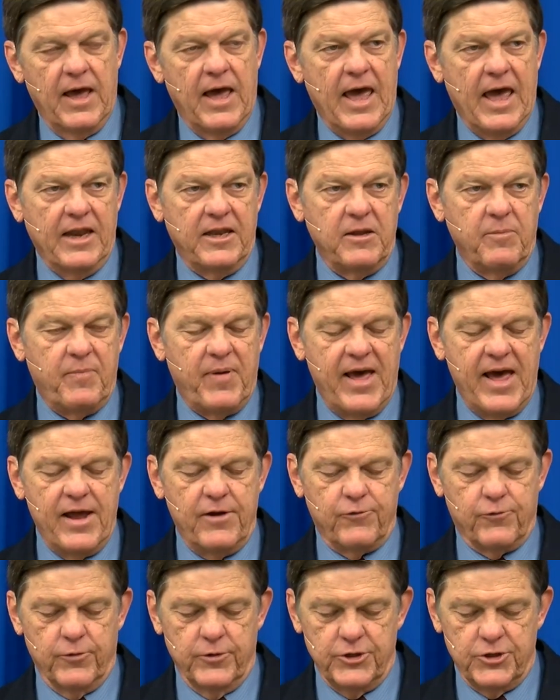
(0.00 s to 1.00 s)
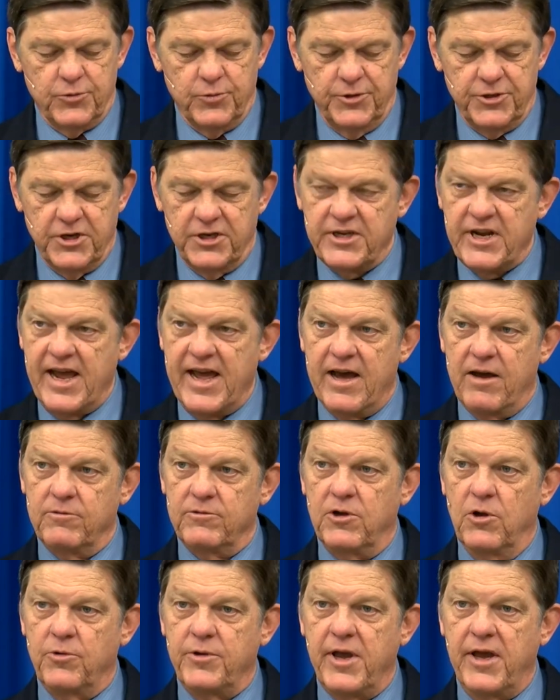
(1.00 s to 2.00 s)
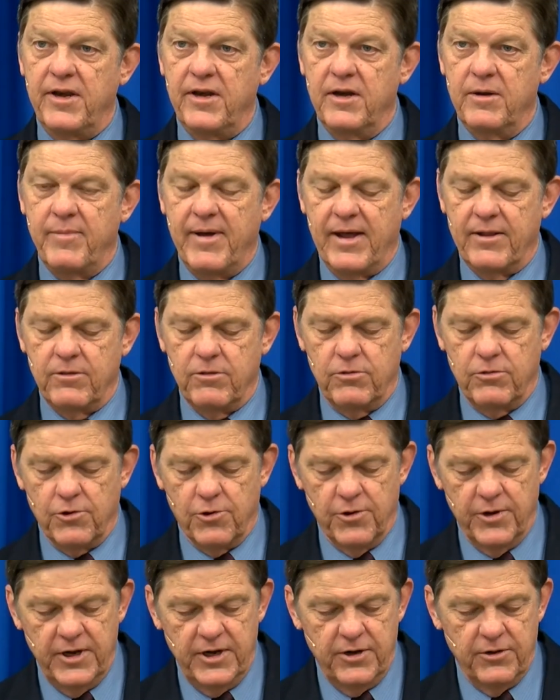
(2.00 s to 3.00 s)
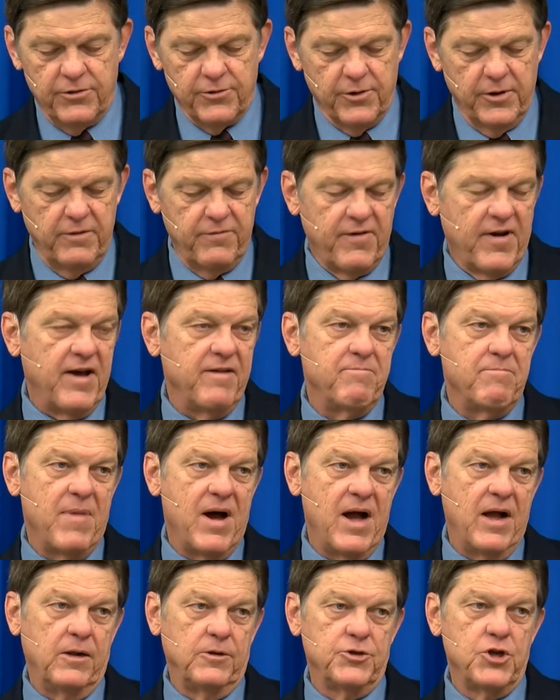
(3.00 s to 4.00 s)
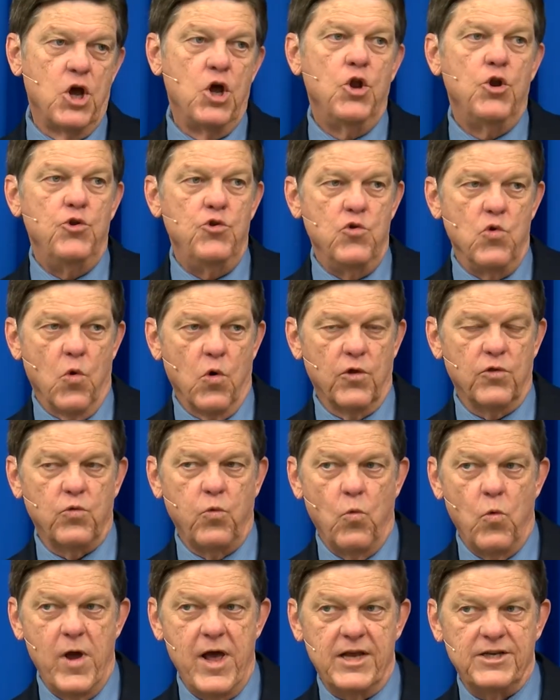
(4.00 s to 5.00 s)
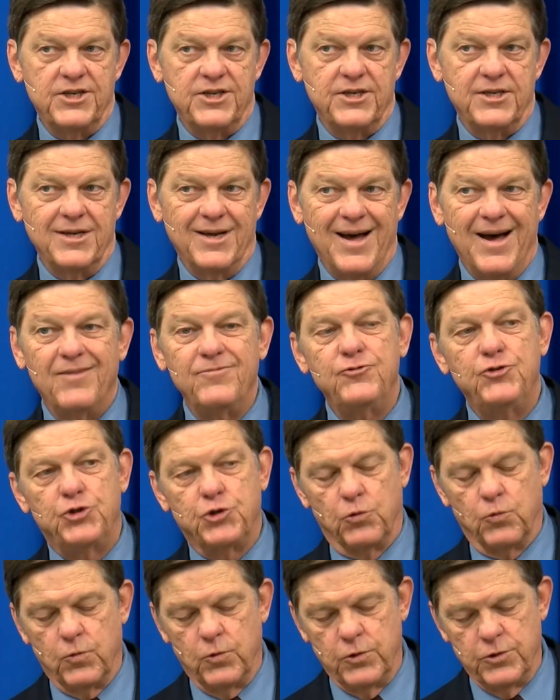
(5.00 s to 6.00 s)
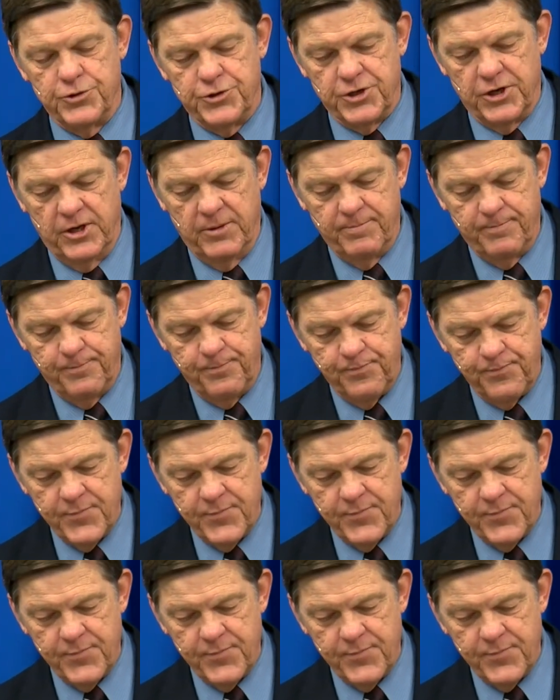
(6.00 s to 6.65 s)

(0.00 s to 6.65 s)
Antipatris was a town located about 30 to 35 miles northwest of Jerusalem.